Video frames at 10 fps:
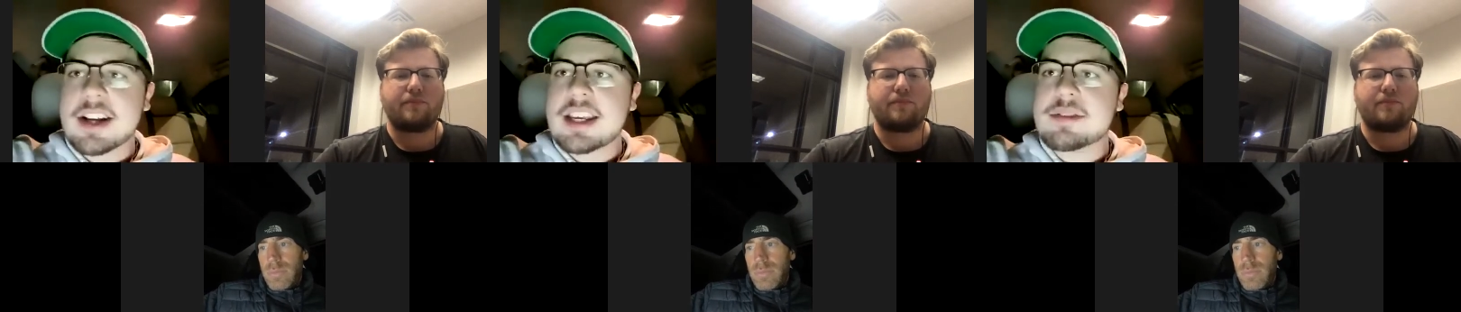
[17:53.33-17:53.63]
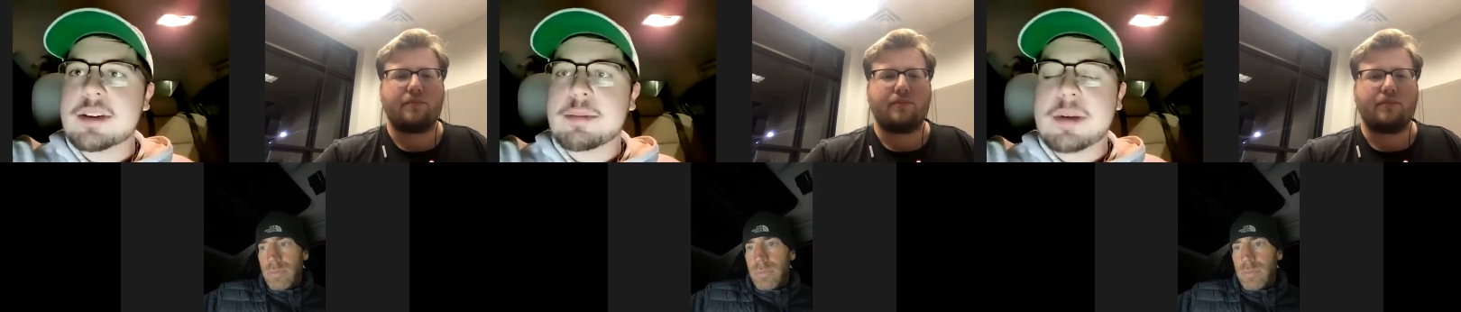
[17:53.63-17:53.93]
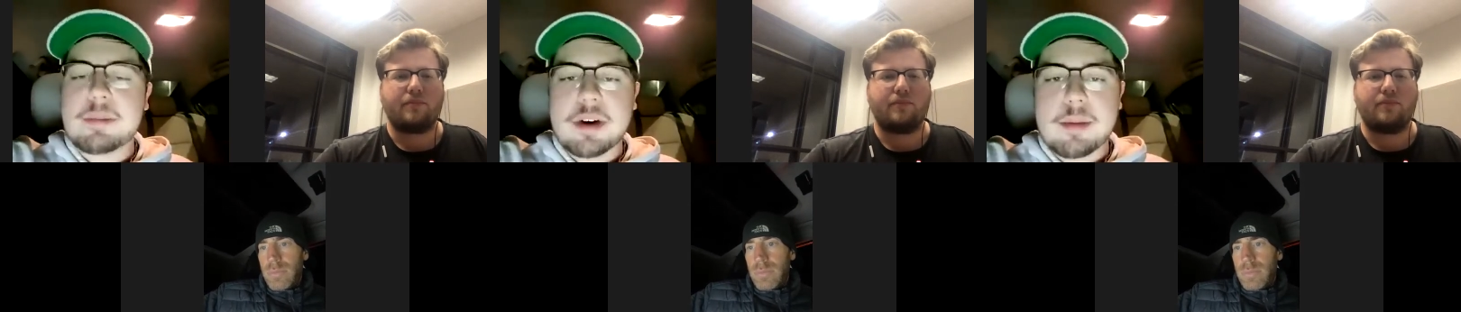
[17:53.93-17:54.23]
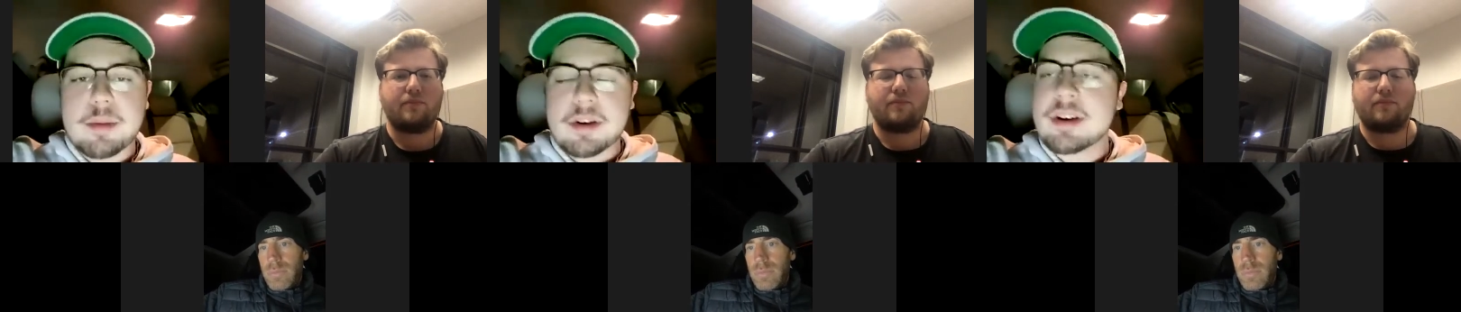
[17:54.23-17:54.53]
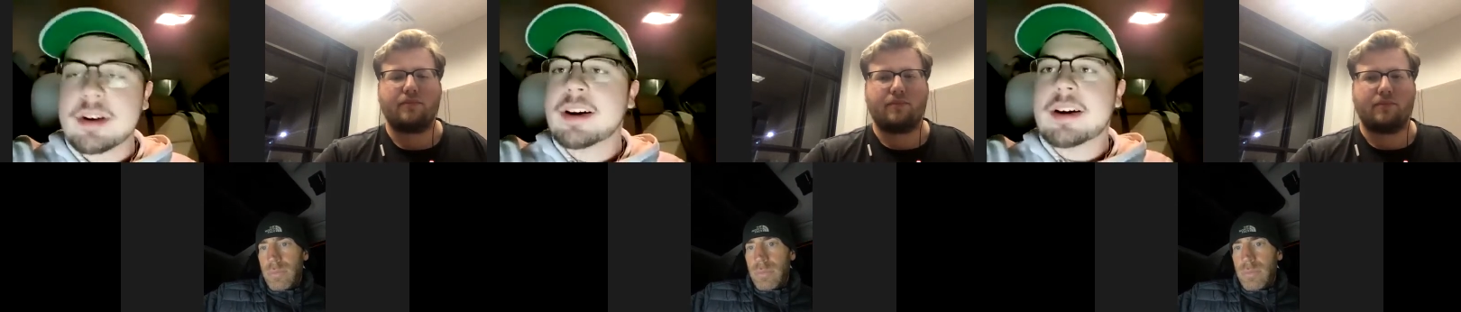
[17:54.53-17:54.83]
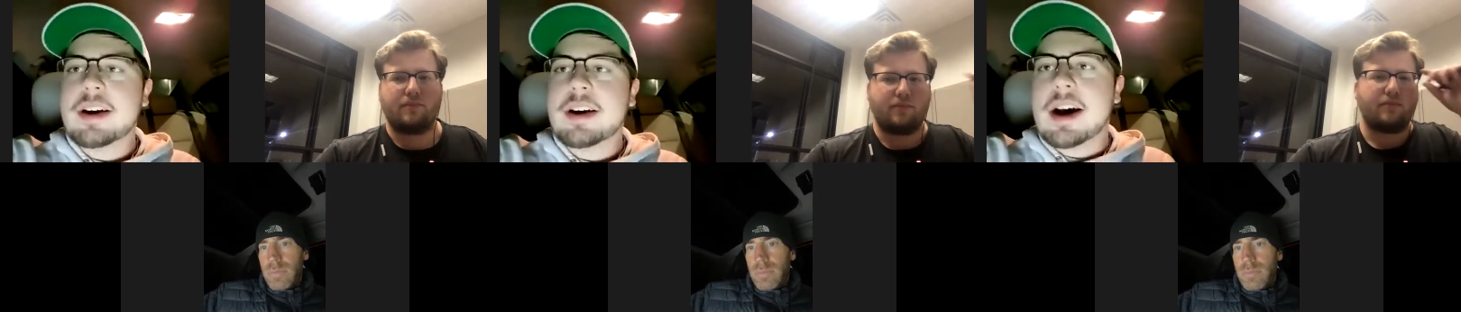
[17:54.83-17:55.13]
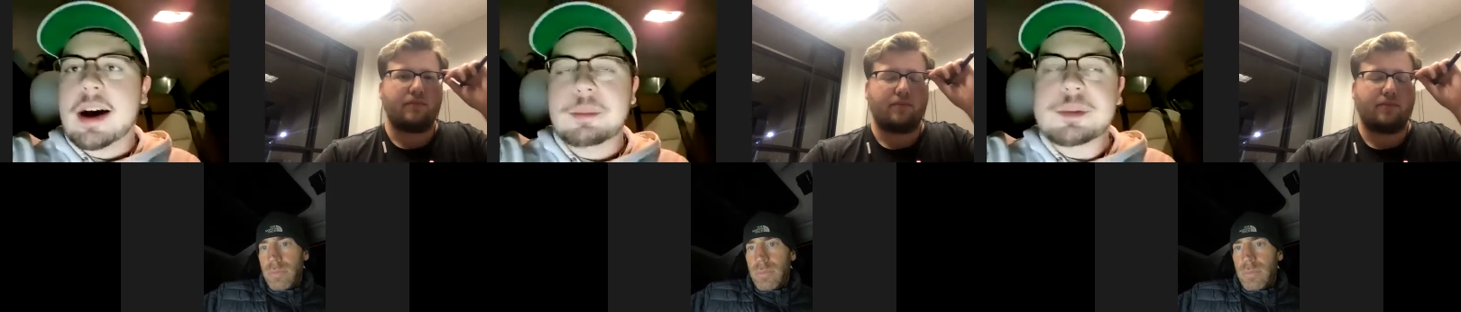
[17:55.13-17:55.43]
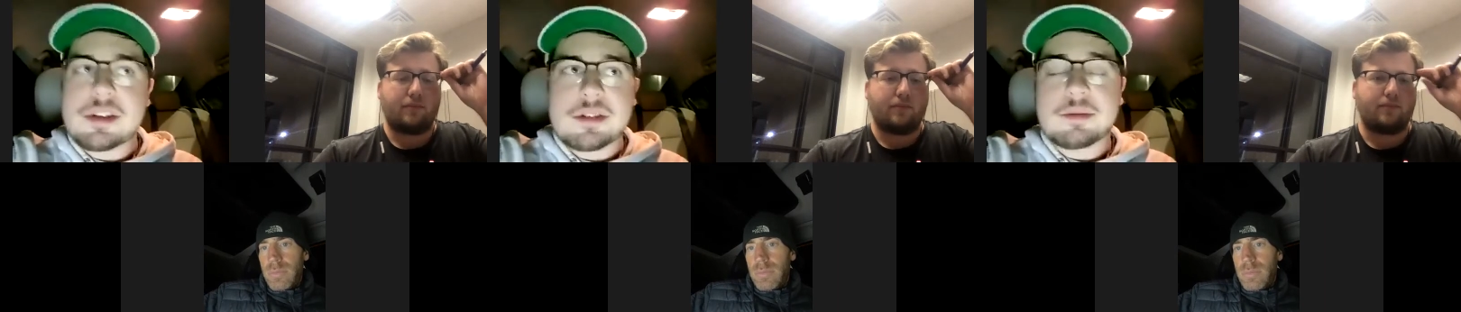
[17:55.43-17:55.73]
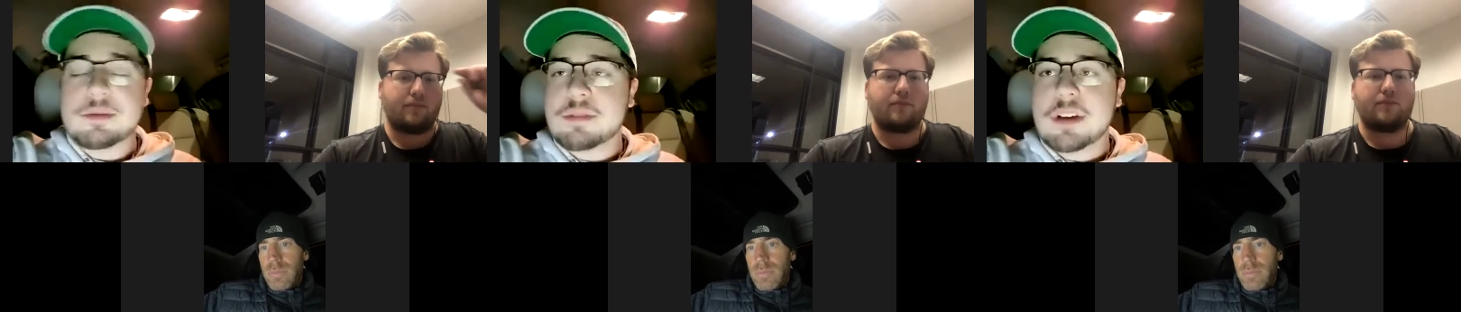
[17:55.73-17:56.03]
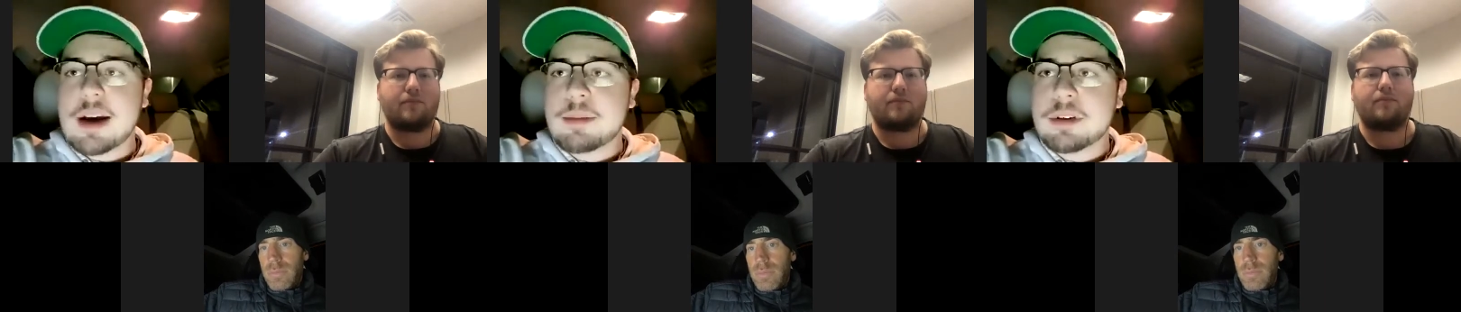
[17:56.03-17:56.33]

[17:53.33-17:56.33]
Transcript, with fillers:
Speaker 1: give to Ben Brahmer. Um, just phenomenal